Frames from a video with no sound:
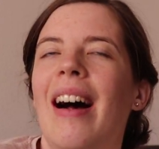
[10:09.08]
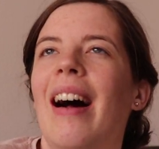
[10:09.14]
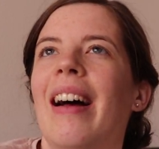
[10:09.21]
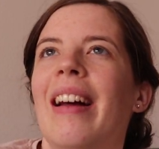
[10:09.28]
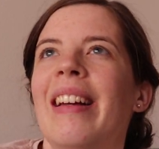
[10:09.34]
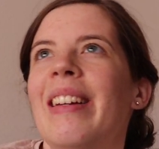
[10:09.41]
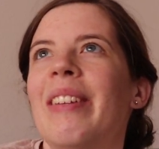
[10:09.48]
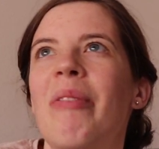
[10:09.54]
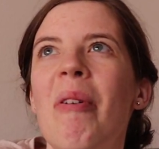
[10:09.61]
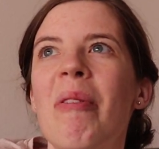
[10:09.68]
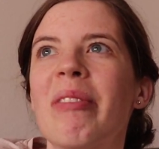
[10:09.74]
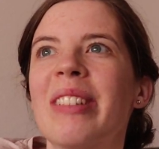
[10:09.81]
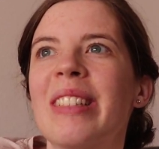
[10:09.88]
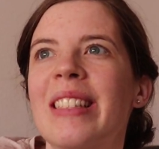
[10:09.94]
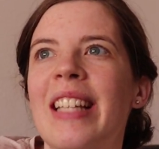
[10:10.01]
I
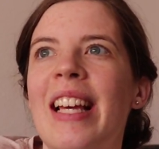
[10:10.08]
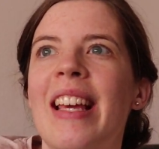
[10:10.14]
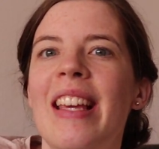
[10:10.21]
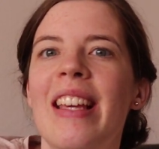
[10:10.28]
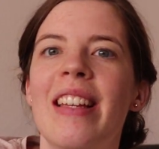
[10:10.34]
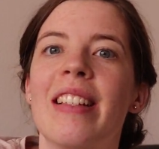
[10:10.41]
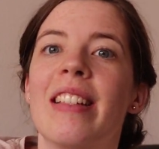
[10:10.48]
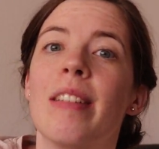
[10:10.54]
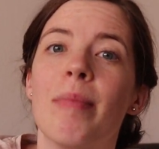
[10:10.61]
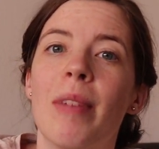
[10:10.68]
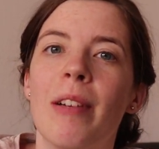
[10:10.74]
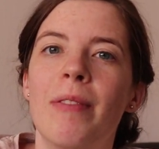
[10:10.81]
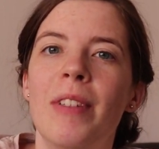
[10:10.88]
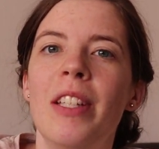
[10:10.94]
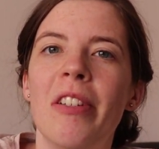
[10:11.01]
won't say it in
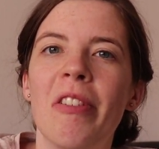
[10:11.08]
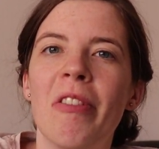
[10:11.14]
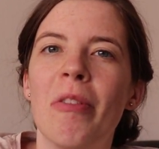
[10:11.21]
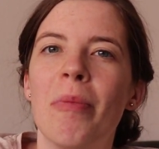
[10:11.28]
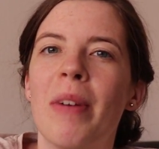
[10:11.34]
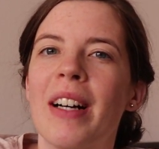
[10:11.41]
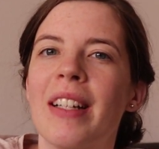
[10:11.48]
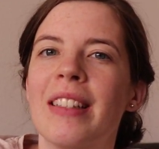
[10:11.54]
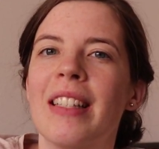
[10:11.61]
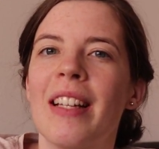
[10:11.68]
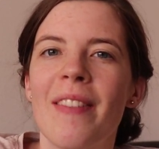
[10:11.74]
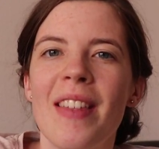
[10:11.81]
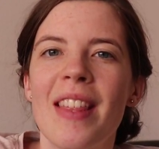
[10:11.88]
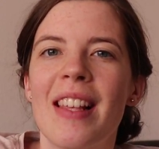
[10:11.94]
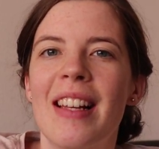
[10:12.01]
my video, but
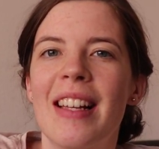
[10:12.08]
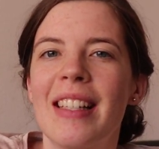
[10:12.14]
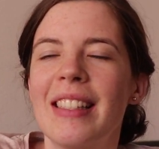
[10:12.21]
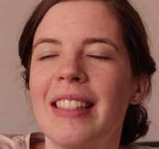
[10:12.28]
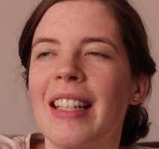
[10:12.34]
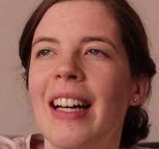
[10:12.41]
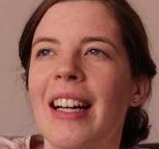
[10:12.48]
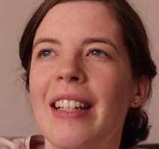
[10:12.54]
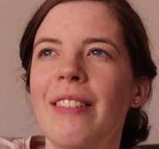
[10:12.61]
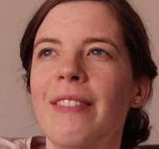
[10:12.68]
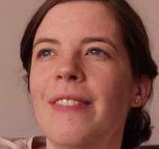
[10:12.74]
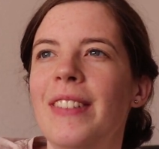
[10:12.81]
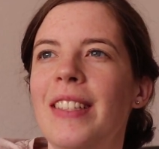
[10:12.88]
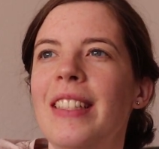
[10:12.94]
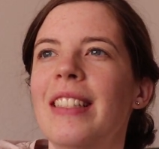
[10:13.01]
nevertheless I
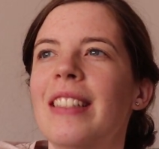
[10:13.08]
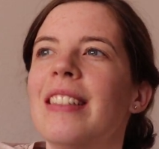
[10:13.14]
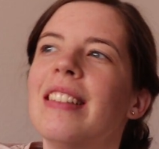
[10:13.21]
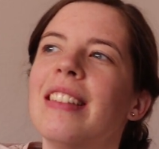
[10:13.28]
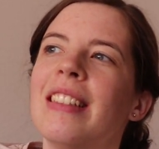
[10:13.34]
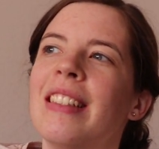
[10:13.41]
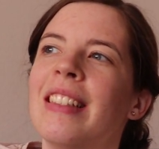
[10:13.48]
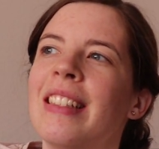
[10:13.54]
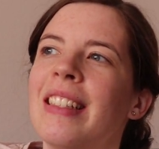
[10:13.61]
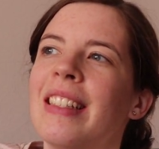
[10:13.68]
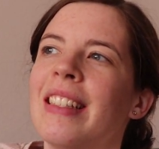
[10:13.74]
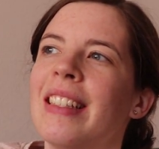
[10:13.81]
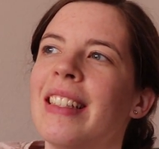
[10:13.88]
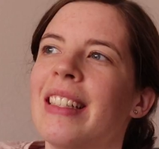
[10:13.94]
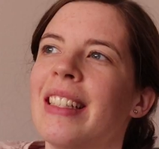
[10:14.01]
feel
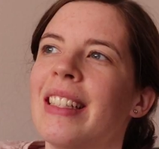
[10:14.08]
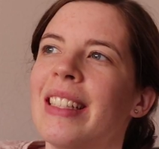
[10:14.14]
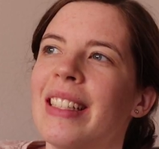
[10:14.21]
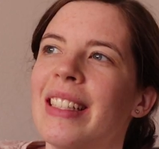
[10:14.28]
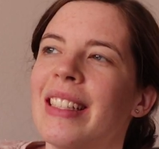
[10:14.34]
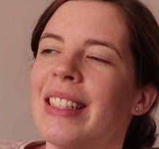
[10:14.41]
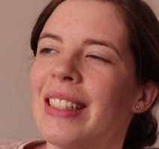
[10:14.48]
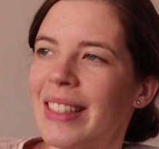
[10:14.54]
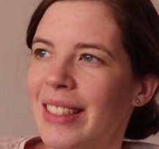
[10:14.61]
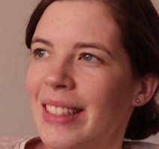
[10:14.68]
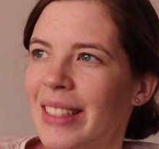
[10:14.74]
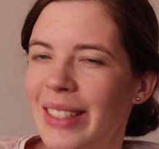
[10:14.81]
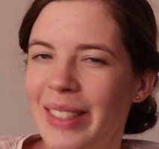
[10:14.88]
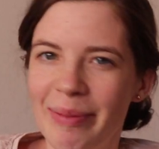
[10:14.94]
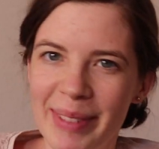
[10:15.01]

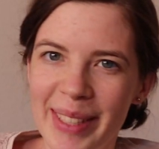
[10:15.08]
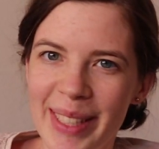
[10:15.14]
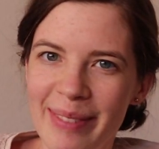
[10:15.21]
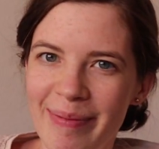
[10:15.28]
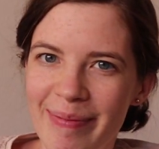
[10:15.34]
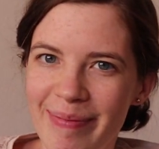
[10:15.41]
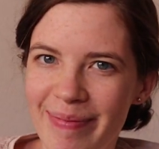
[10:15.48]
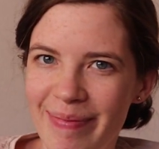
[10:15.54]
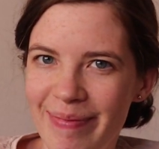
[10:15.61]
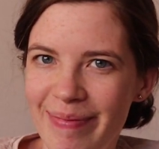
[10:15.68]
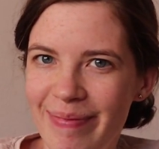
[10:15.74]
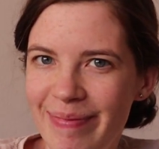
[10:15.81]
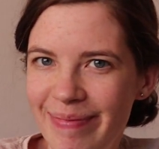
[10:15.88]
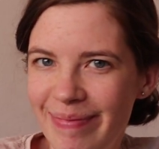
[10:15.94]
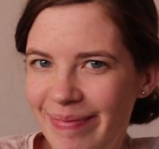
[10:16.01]
a bit
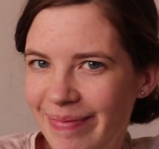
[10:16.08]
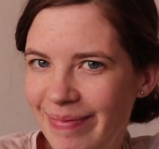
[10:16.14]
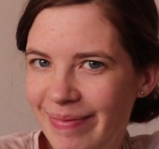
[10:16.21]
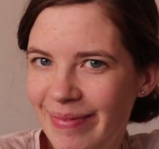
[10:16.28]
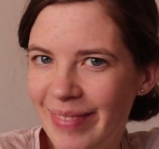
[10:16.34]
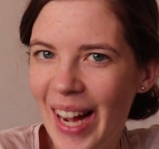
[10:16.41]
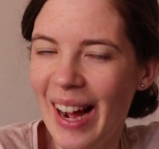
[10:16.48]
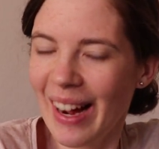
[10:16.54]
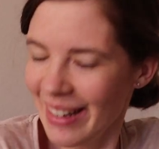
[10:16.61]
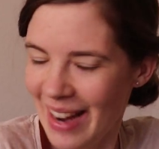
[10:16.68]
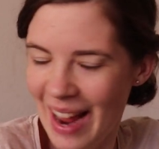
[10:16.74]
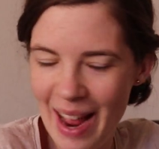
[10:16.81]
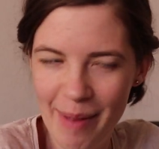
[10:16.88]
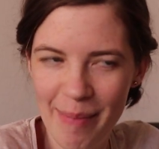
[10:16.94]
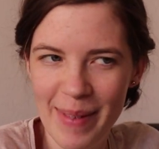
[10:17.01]

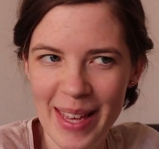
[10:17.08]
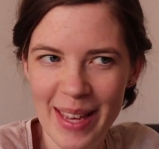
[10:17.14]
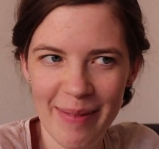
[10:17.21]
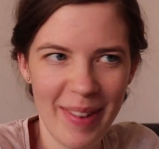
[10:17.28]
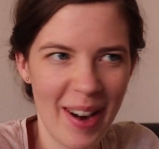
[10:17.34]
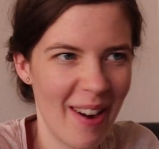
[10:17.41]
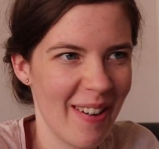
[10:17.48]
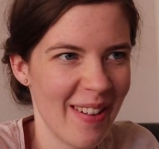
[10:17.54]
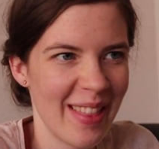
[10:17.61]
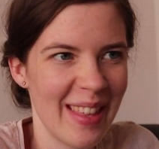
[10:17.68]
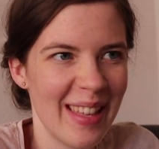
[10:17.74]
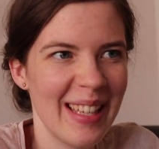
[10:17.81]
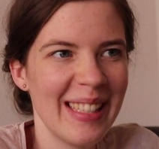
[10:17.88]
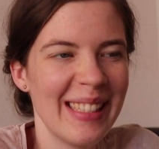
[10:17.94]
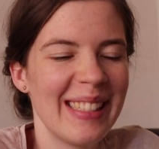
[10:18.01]
unhappy about
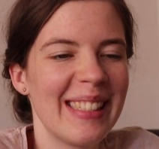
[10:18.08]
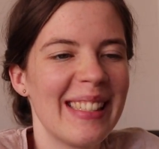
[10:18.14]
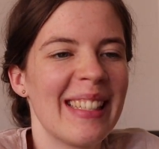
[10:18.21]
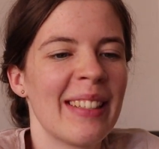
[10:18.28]
this.